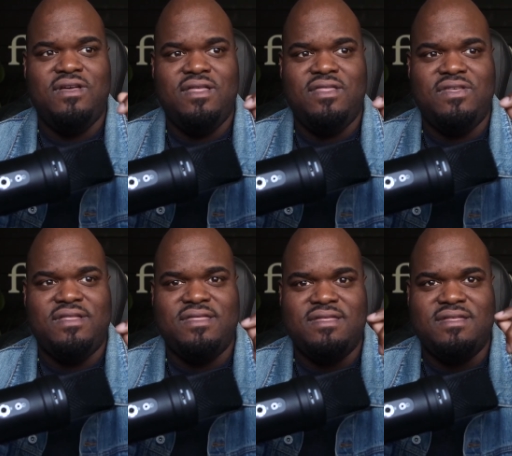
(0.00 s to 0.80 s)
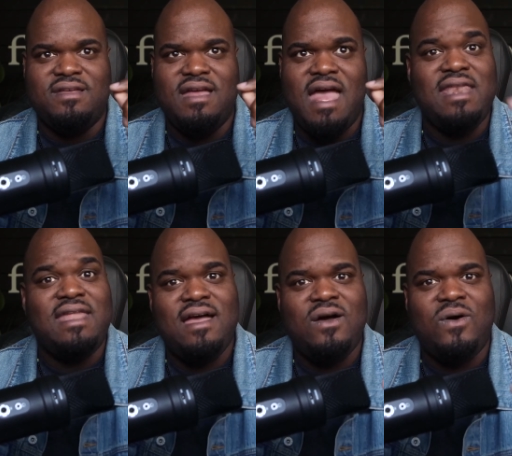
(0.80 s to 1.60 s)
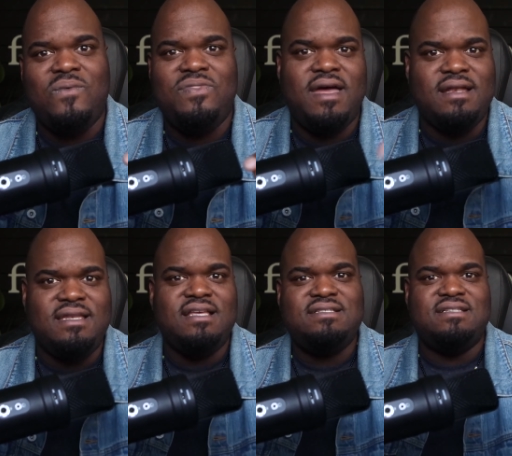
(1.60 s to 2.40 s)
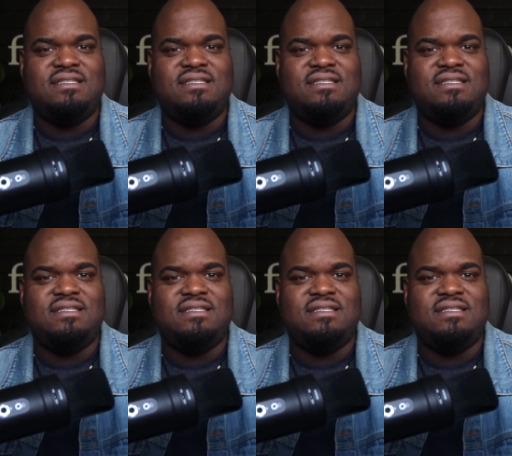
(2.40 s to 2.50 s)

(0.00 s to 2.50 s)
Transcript: The And now that distance